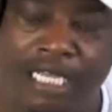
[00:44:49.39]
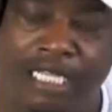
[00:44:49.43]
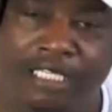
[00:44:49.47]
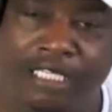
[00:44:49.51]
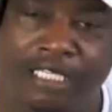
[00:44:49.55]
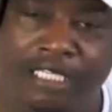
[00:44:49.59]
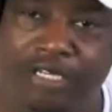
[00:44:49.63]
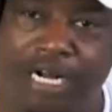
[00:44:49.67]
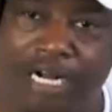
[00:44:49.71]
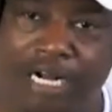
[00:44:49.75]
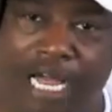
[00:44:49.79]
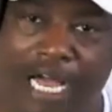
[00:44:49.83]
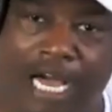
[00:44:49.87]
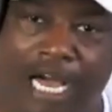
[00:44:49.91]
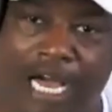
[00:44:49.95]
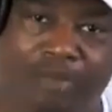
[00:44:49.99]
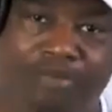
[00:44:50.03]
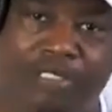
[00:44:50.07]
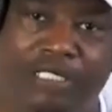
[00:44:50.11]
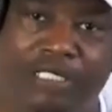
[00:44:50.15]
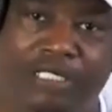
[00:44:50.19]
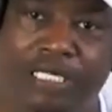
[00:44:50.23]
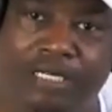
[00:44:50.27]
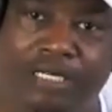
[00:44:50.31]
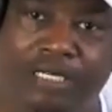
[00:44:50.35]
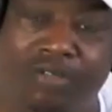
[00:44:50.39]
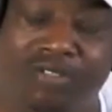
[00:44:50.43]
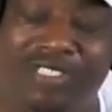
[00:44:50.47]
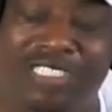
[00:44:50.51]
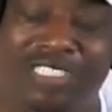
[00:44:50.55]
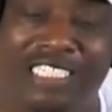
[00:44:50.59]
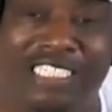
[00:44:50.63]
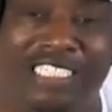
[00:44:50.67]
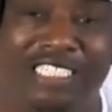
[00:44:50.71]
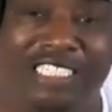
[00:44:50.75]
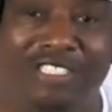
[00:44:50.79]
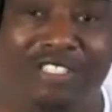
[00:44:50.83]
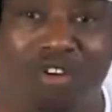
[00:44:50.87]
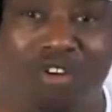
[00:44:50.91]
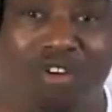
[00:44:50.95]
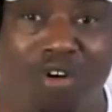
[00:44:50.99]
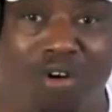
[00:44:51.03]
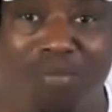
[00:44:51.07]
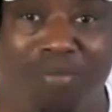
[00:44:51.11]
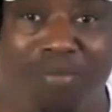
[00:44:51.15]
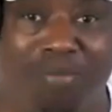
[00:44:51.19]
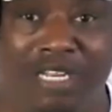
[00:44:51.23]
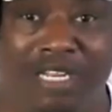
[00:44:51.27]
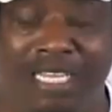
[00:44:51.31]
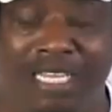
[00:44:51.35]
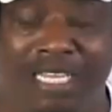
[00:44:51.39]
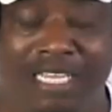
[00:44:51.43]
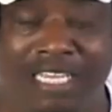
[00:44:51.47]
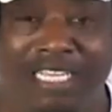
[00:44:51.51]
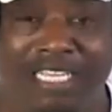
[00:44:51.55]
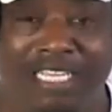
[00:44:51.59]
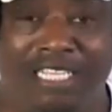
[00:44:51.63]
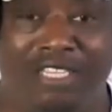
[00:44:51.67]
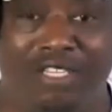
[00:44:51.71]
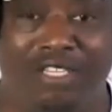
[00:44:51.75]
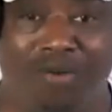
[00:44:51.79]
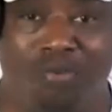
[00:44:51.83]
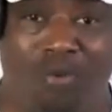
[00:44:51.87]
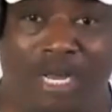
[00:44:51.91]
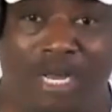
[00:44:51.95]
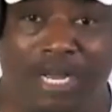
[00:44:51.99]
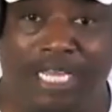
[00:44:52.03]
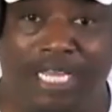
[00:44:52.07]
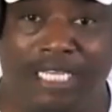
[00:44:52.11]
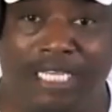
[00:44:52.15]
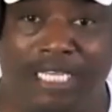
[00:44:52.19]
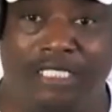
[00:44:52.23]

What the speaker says: your obstacles is normally the way.